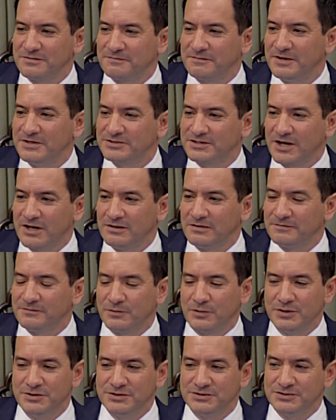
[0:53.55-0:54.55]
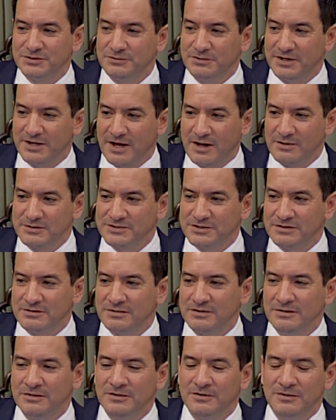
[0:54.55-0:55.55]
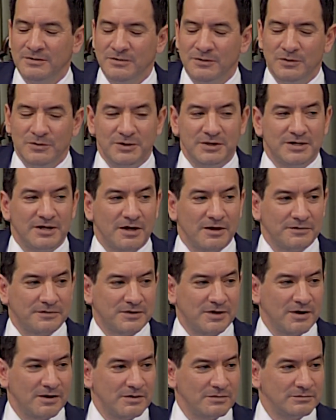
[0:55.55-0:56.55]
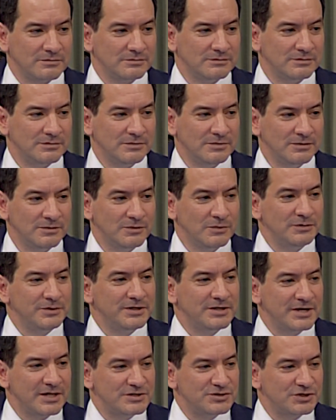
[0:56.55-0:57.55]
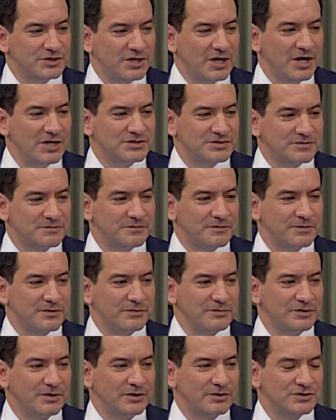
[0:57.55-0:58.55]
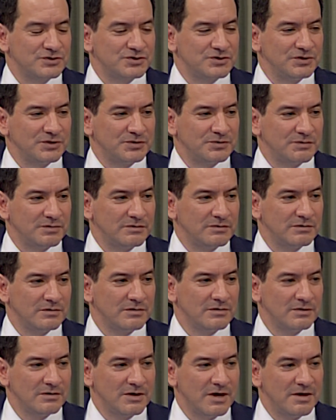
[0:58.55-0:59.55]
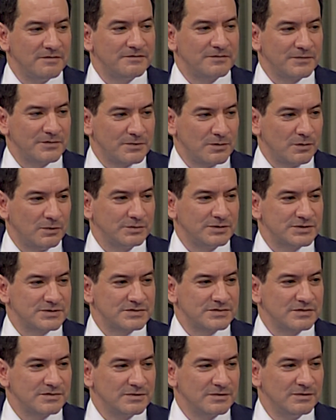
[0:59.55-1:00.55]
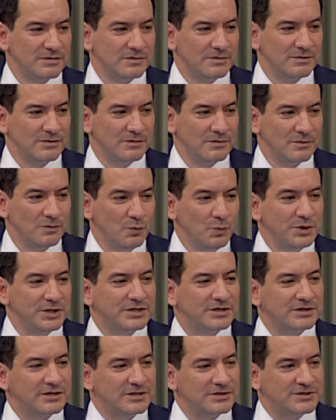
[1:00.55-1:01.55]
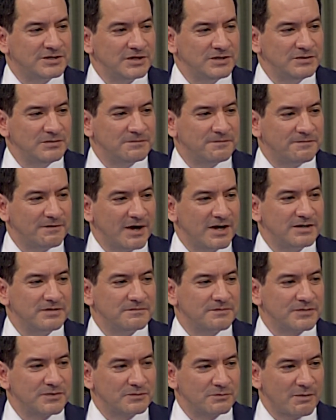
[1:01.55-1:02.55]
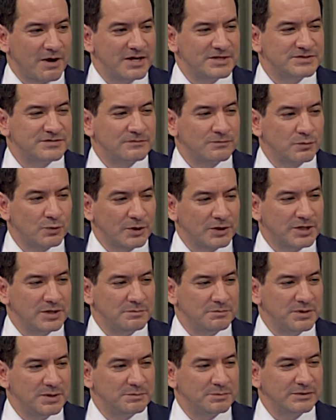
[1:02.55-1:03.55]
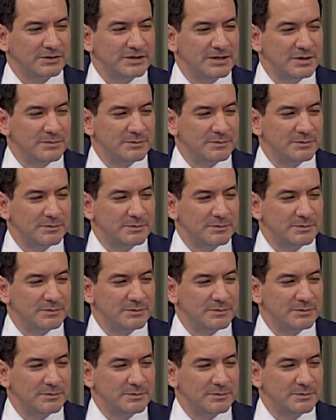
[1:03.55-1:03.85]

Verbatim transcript: that face Californians who need housing, who need health care, who need education for their youngest children and for their oldest. We can continue fighting for the rights of working people,